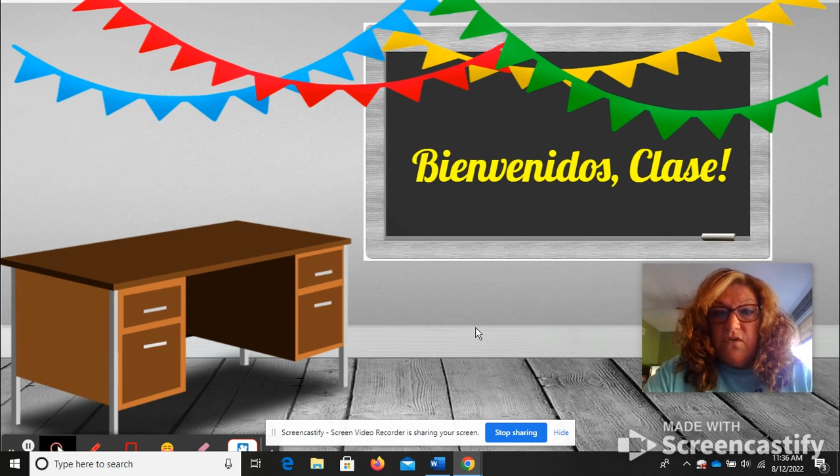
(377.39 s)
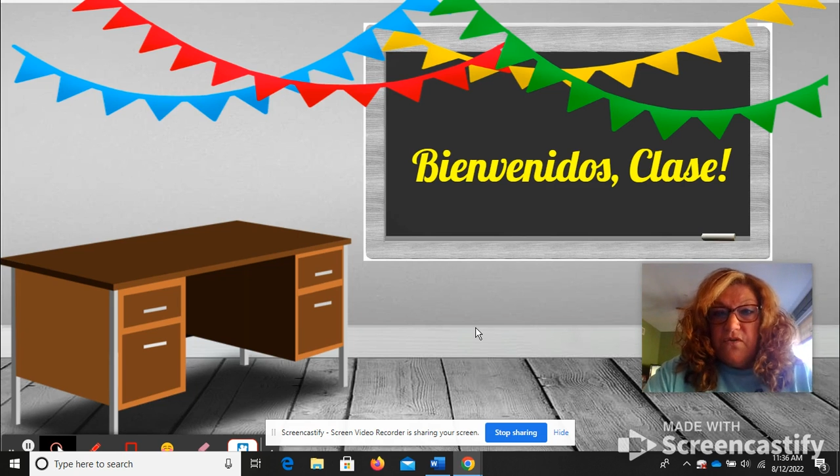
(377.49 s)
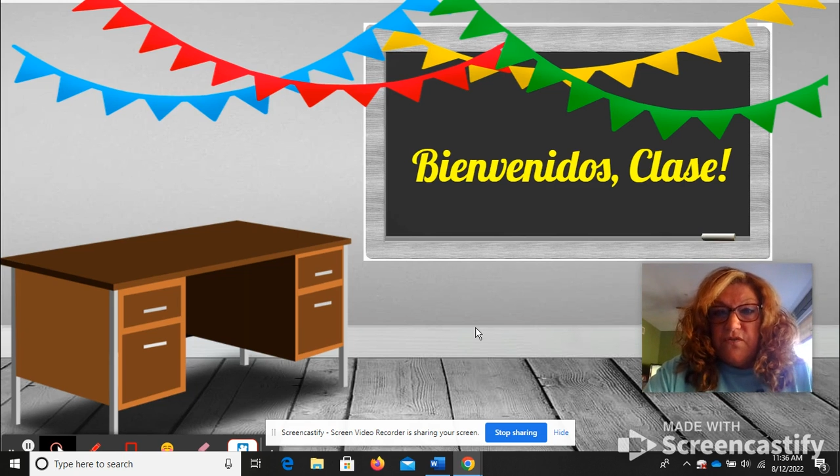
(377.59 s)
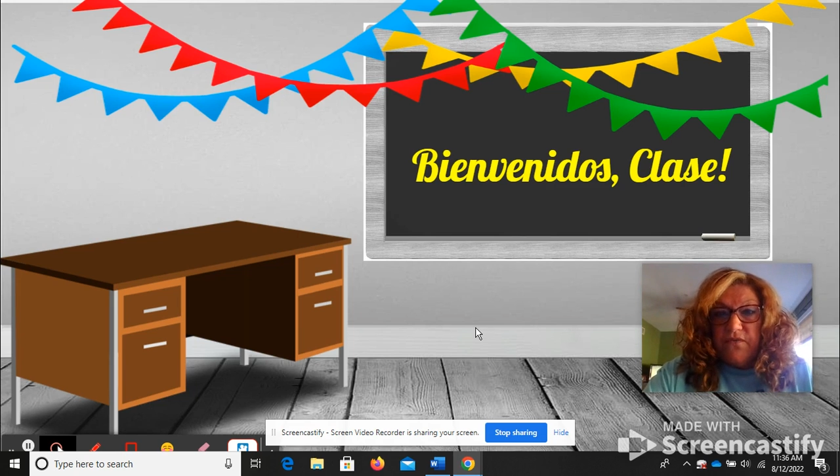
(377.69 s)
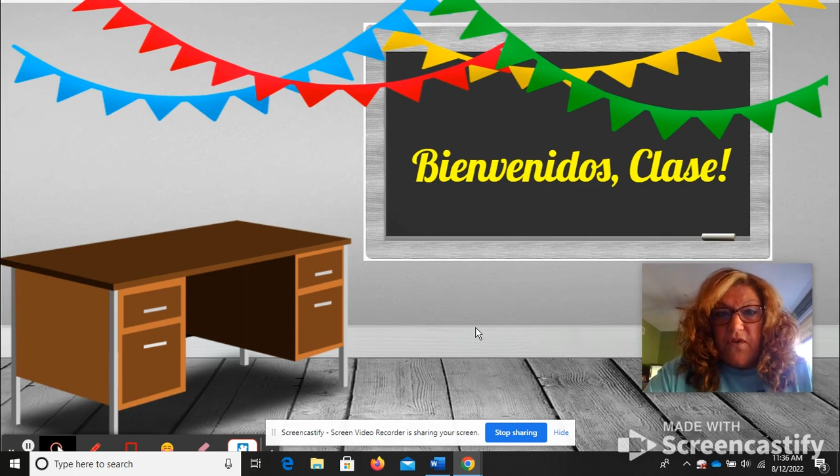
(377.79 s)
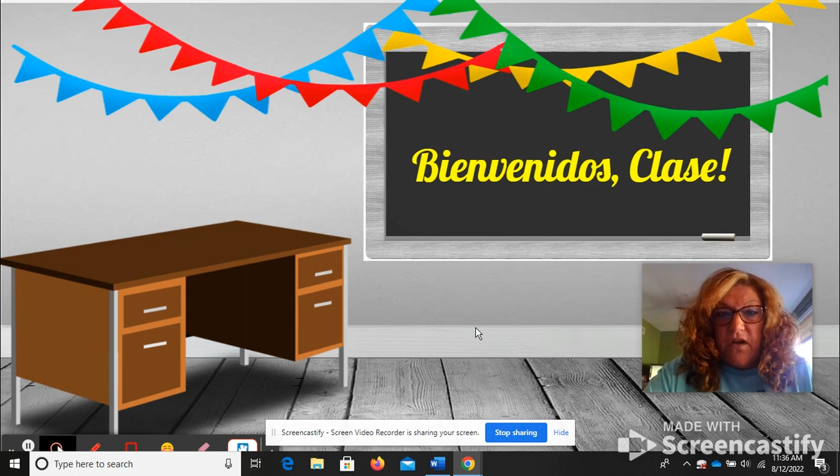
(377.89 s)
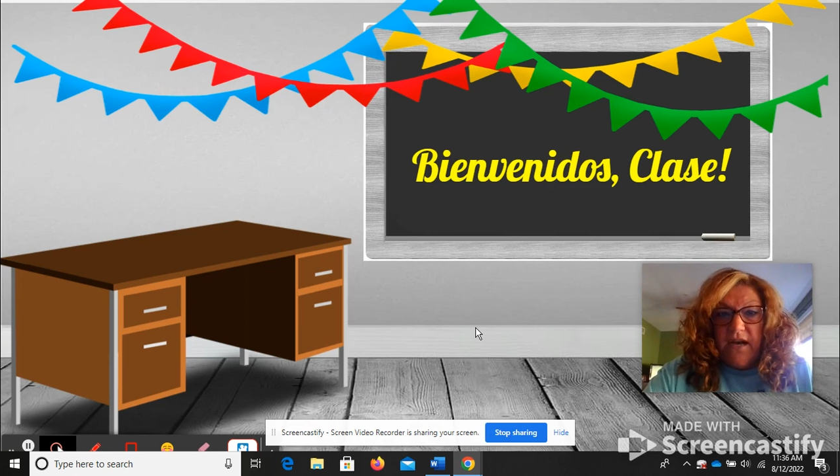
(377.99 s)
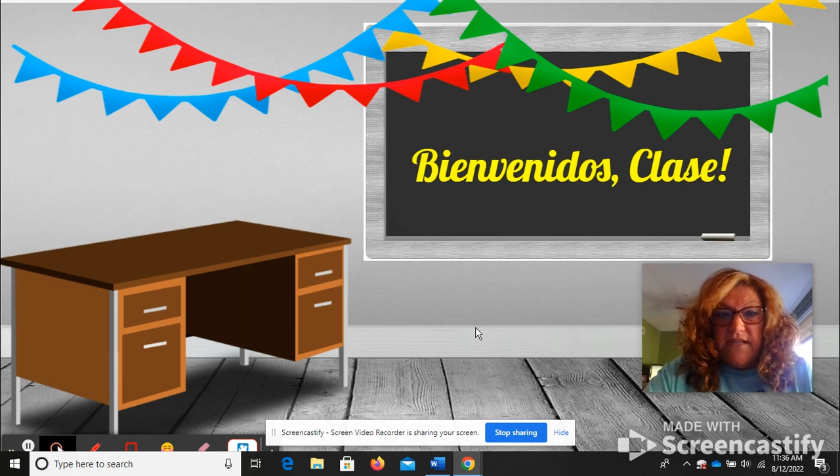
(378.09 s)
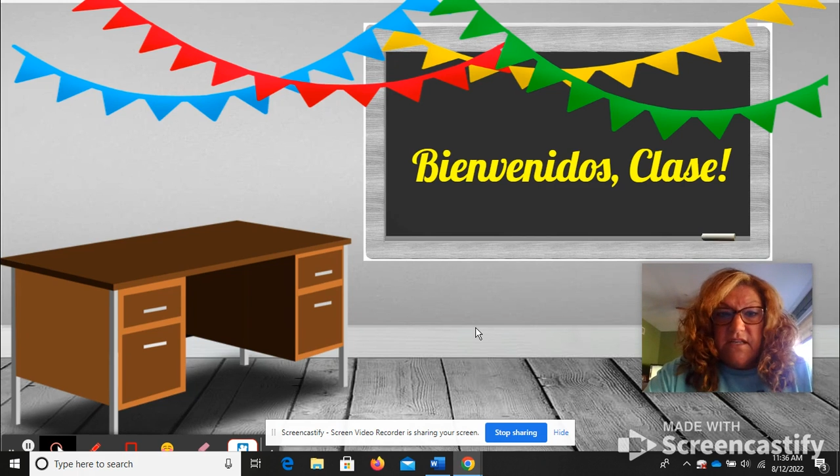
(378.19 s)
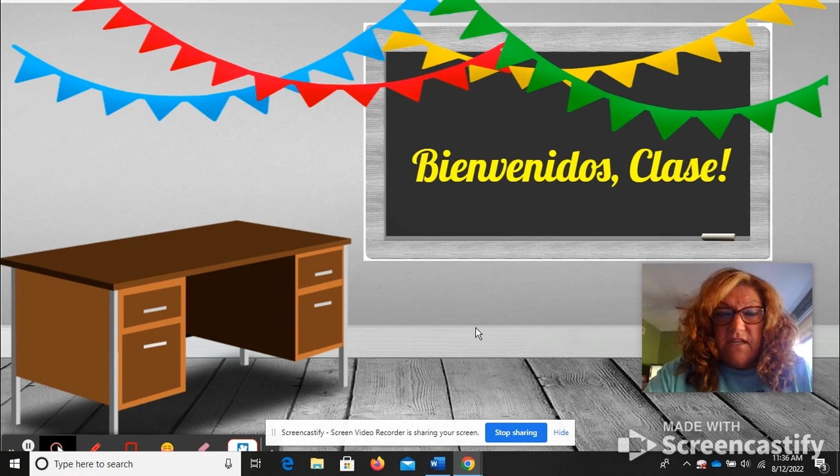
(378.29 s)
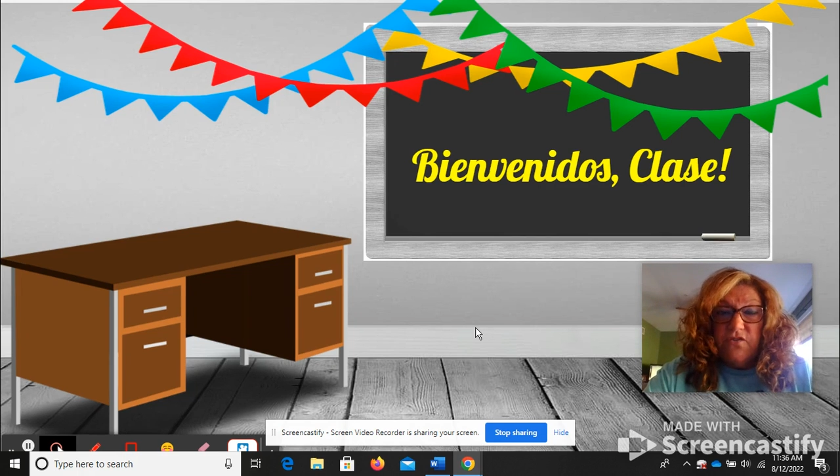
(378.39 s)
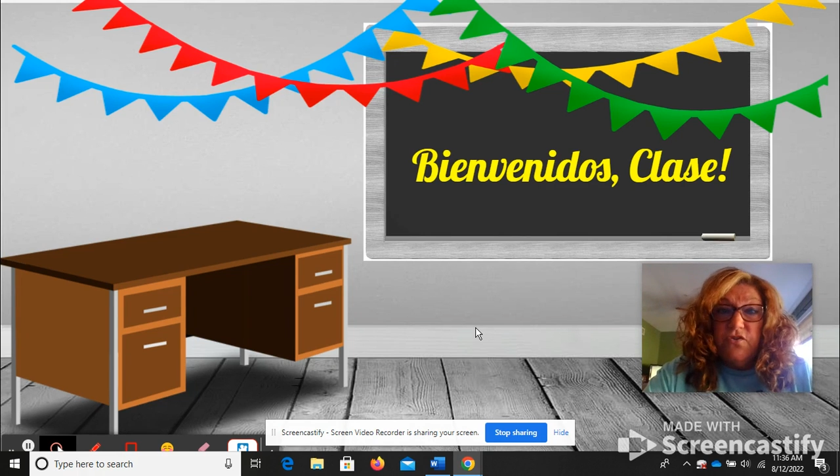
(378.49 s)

can use it for all kinds of things.